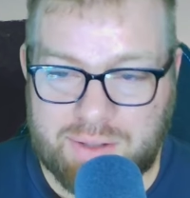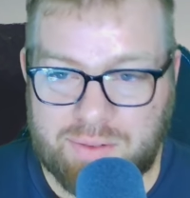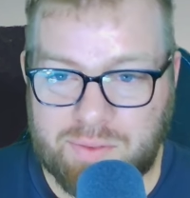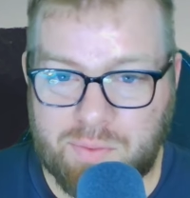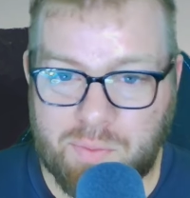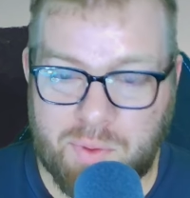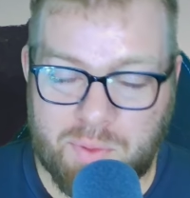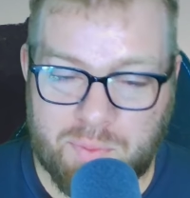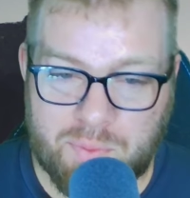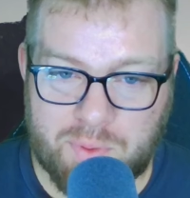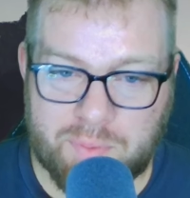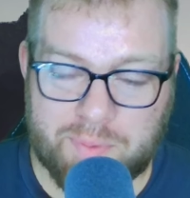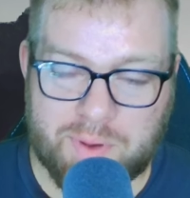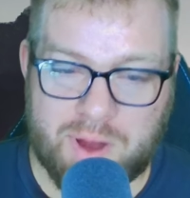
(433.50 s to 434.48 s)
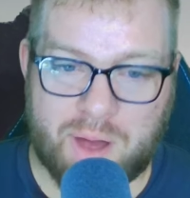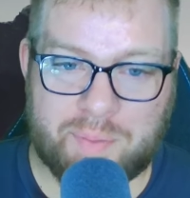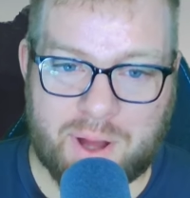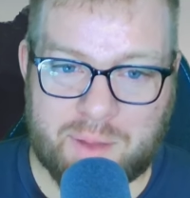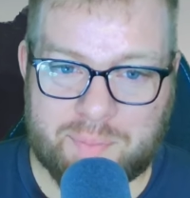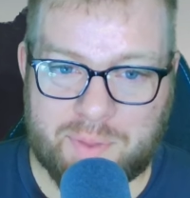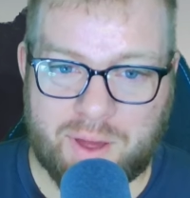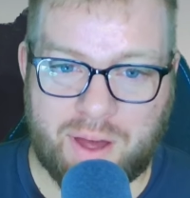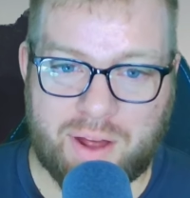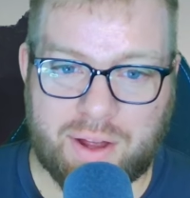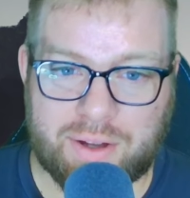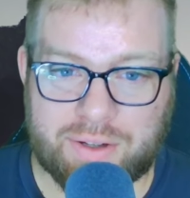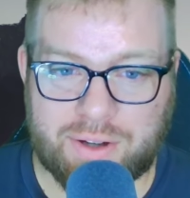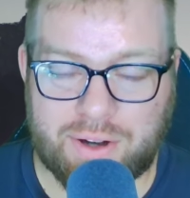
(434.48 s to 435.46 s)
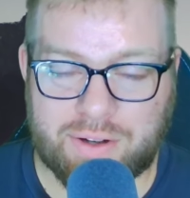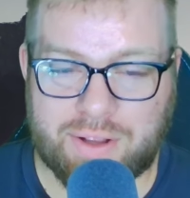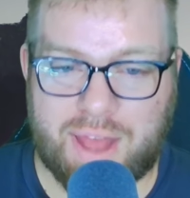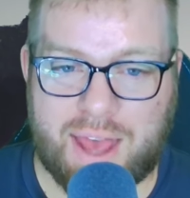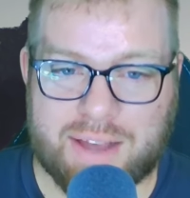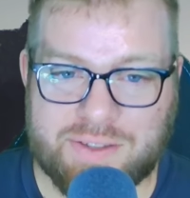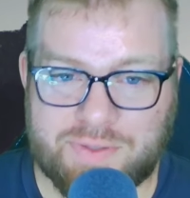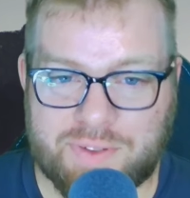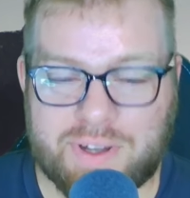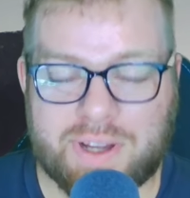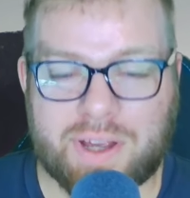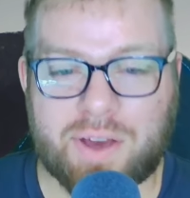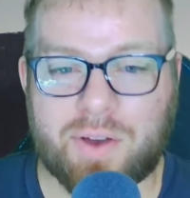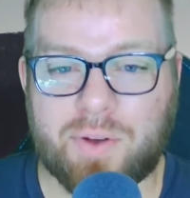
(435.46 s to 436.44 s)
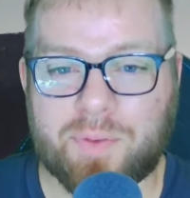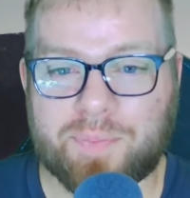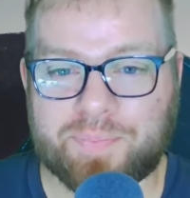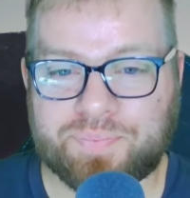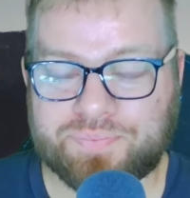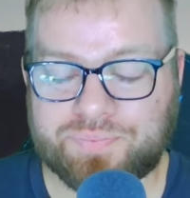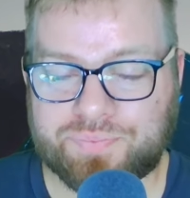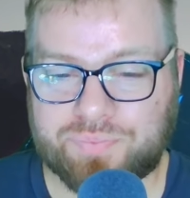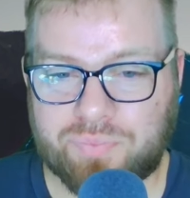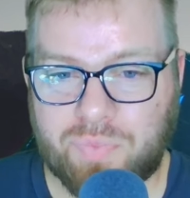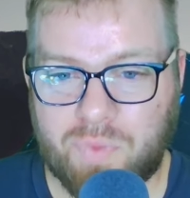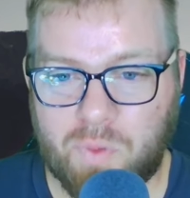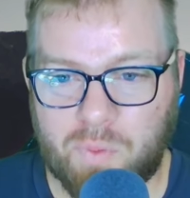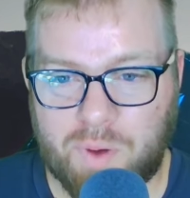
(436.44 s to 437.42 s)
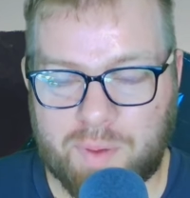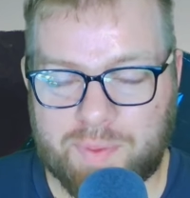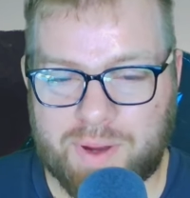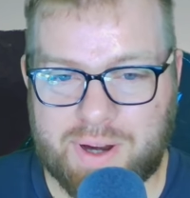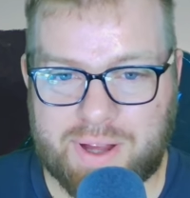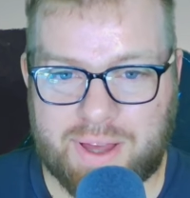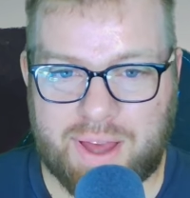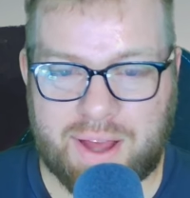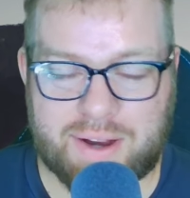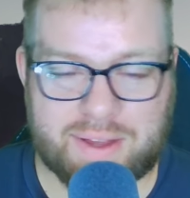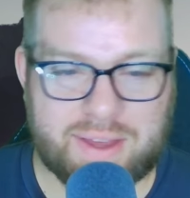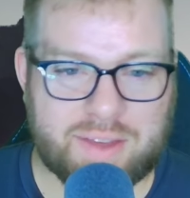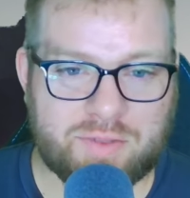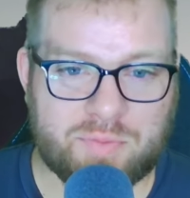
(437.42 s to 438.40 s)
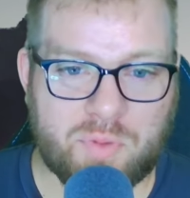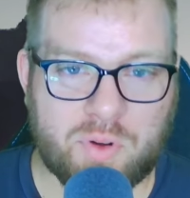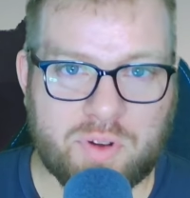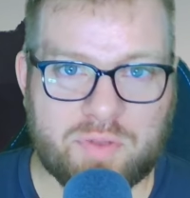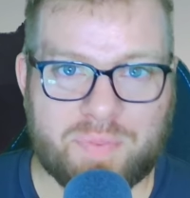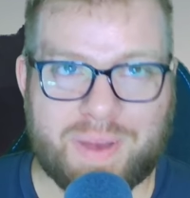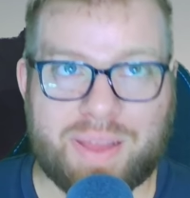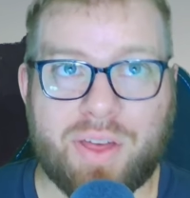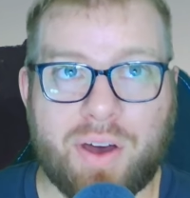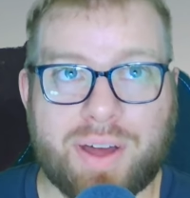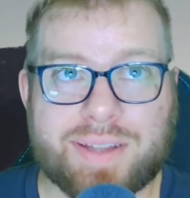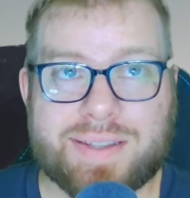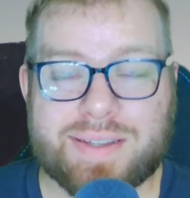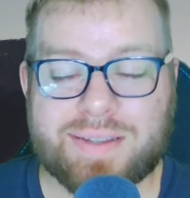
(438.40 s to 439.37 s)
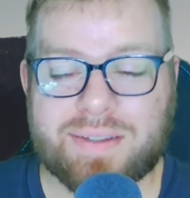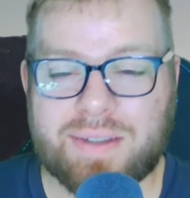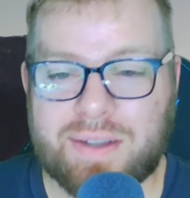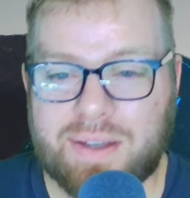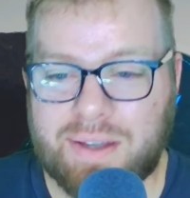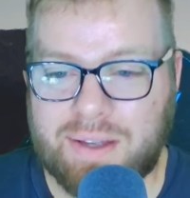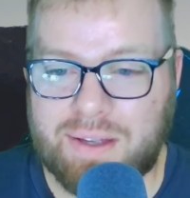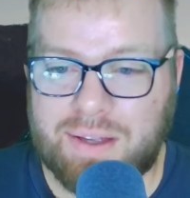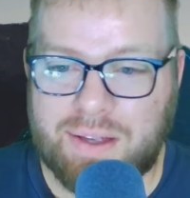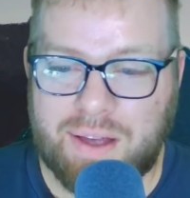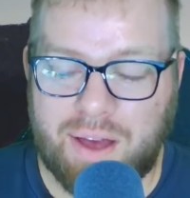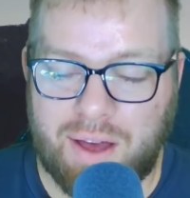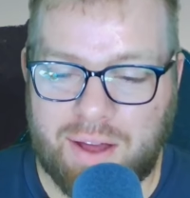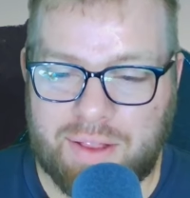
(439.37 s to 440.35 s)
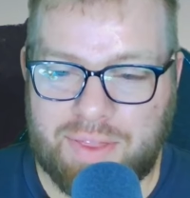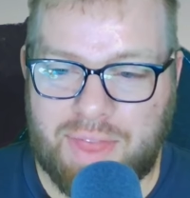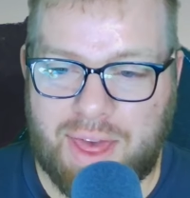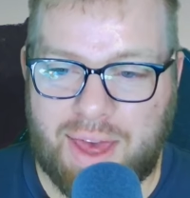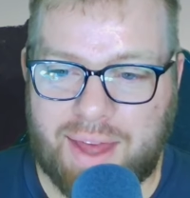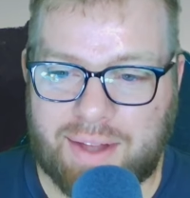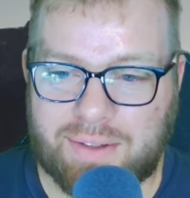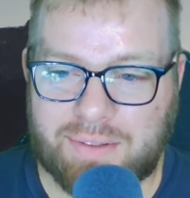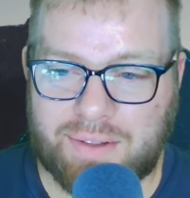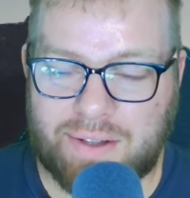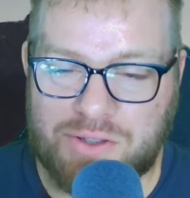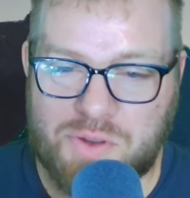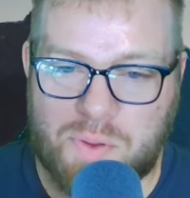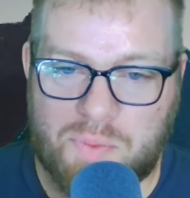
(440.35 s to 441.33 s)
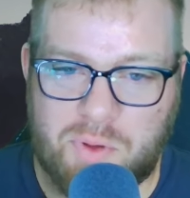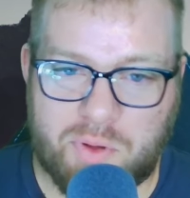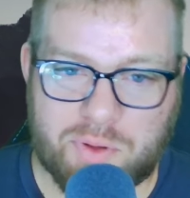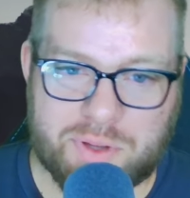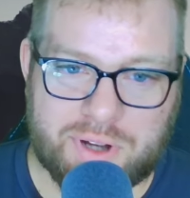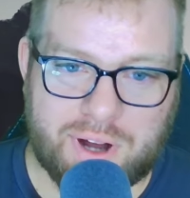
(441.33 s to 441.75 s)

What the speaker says: we're coming up on our last video where I'm gonna kind of give more of my thoughts on that, and so I'm holding